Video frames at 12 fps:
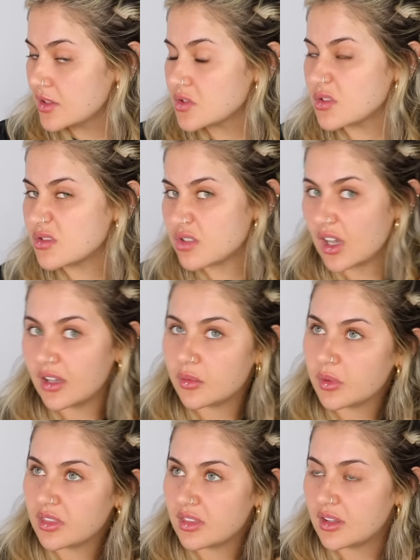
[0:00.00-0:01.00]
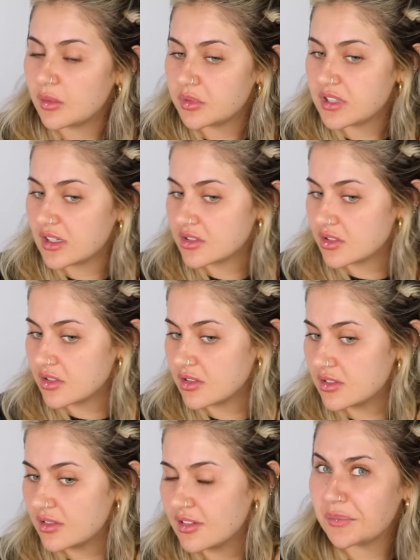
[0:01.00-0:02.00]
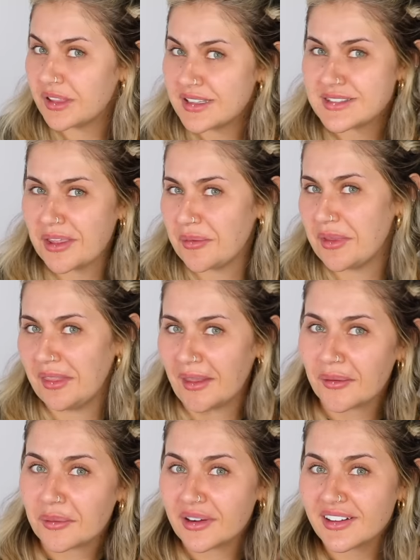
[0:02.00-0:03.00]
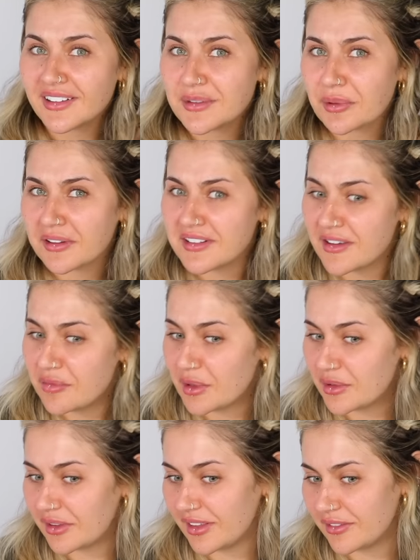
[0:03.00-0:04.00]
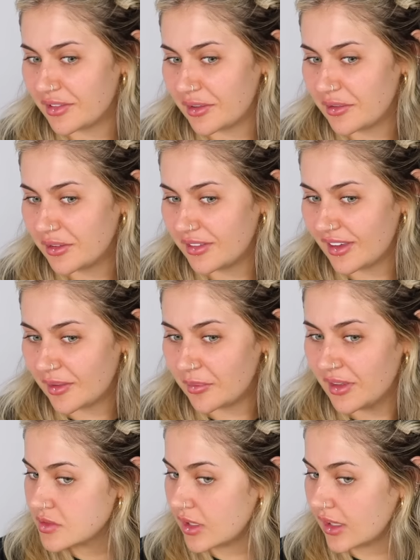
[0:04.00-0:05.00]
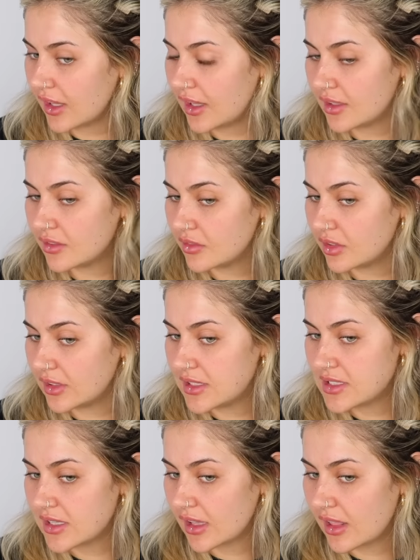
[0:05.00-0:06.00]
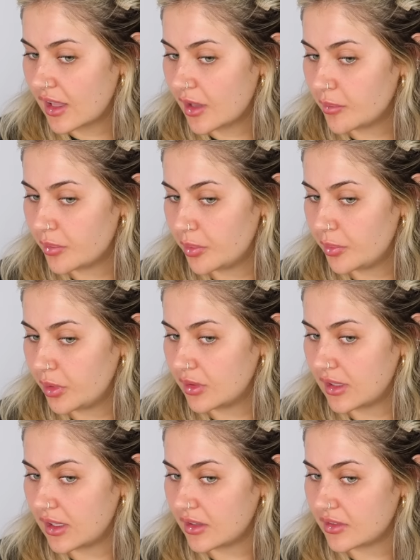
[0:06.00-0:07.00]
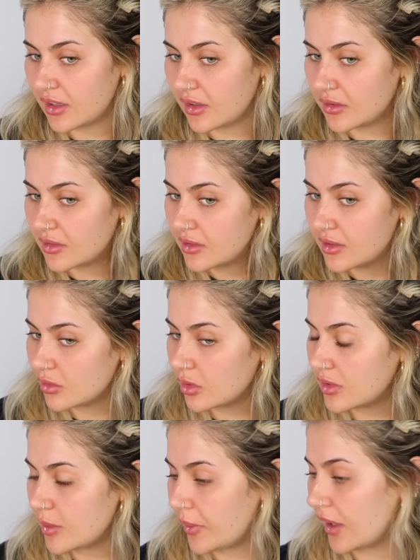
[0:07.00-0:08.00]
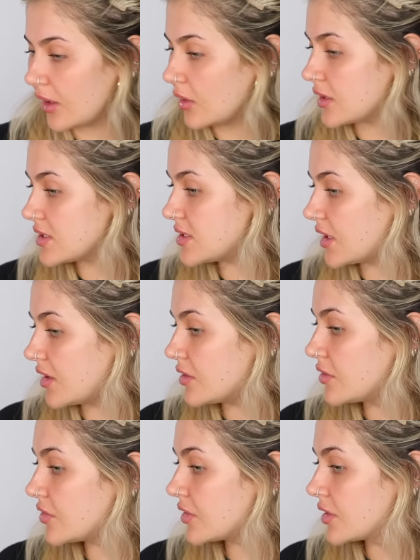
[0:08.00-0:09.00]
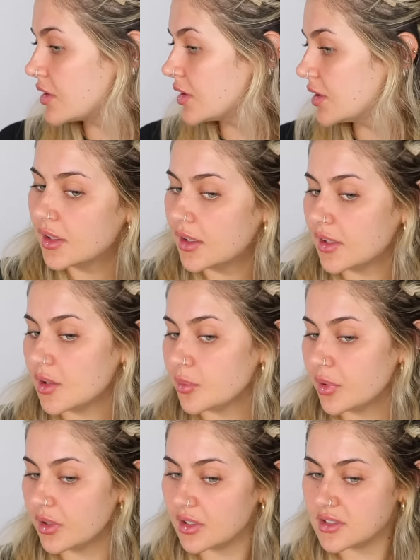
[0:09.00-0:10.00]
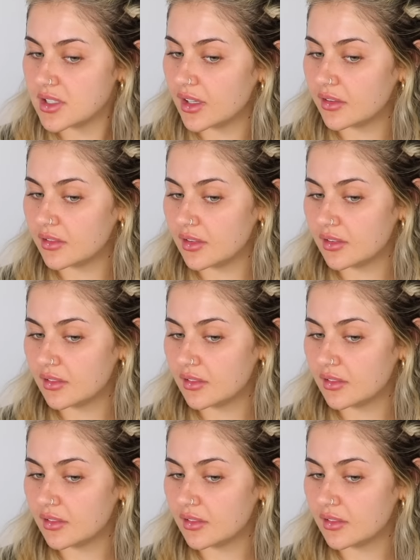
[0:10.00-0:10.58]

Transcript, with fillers: so it's dried with the heat protector on. Please tell me that that works because I've been doing that for a long time. So again, releasing the clamp, pulling the hair down, rolling it back on itself, and then pulling down,